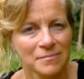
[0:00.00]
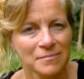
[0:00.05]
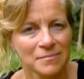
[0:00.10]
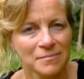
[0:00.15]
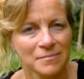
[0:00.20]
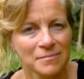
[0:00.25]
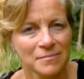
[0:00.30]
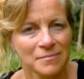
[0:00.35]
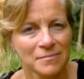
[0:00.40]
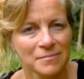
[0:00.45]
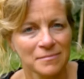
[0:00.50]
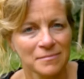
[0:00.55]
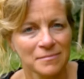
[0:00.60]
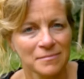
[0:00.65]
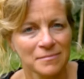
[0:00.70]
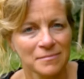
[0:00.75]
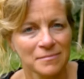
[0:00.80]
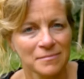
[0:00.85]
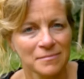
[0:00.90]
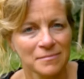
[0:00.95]

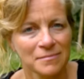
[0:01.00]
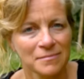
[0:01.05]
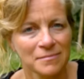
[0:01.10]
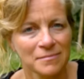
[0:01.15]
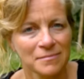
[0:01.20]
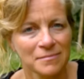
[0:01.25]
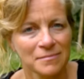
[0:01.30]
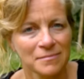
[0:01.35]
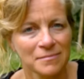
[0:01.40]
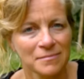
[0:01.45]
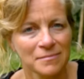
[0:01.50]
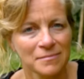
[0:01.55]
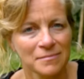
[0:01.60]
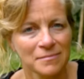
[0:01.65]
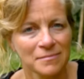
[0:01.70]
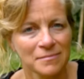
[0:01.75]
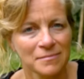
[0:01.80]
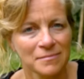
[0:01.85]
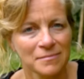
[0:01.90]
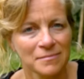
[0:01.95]

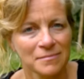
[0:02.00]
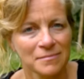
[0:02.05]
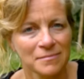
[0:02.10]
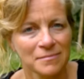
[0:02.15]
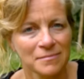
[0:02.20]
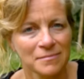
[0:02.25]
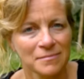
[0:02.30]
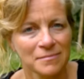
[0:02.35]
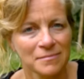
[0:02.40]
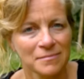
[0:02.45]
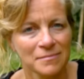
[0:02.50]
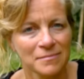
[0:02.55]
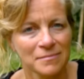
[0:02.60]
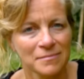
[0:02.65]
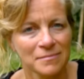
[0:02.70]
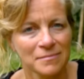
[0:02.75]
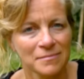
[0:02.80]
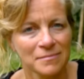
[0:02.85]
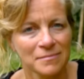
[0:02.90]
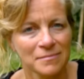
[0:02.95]

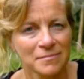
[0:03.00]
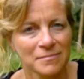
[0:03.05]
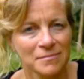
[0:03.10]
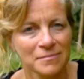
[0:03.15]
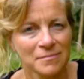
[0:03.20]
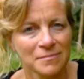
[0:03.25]
(not speaking)